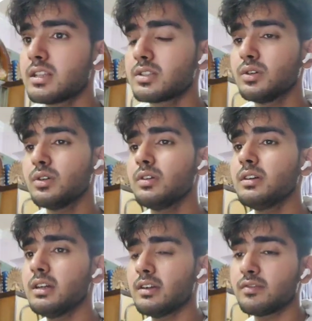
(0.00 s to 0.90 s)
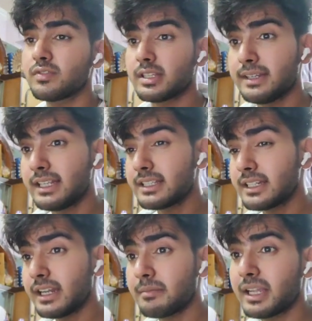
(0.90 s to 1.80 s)
So civil
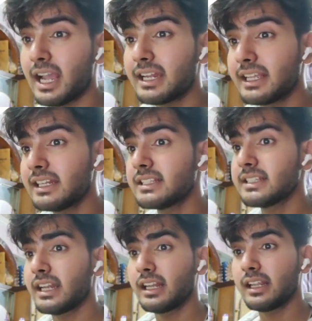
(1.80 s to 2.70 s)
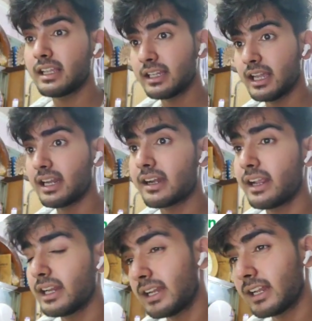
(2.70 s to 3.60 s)
engineering, mechanical engineering,
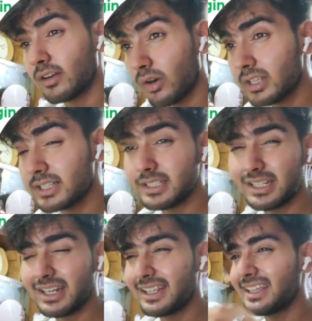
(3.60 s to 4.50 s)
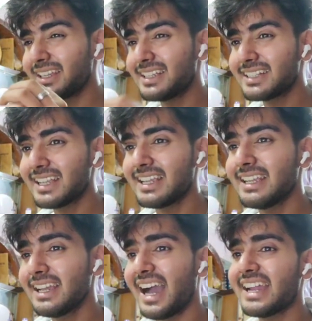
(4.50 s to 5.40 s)
electrical and electronics engineering, E
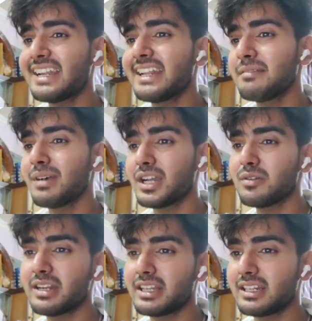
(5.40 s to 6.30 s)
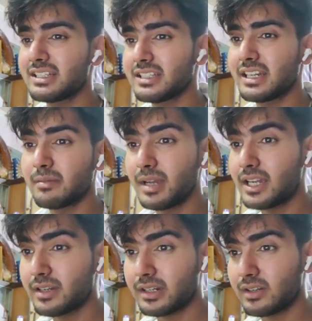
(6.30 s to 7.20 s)
C E, I T, biomedical engineering,
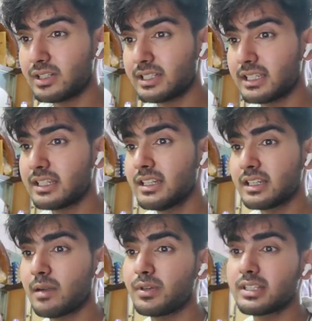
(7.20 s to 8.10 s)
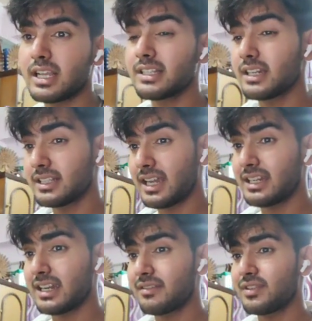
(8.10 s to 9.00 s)
biotechnology, computer science and
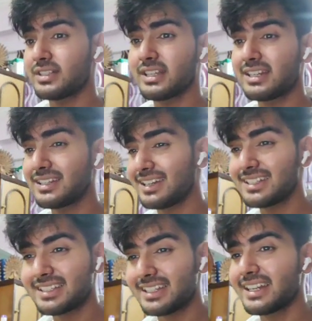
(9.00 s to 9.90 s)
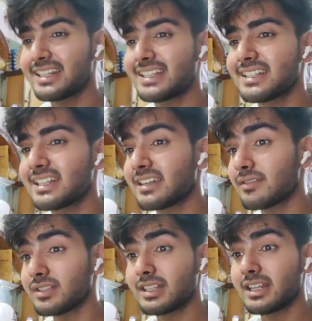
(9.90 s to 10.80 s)
design, artificial intelligence and data science,
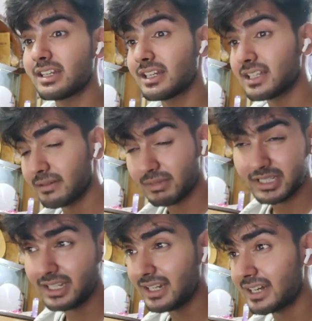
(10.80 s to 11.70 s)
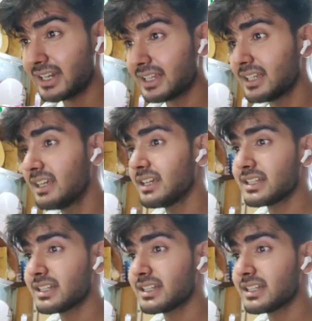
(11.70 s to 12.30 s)
artificial intelligence and machine learning,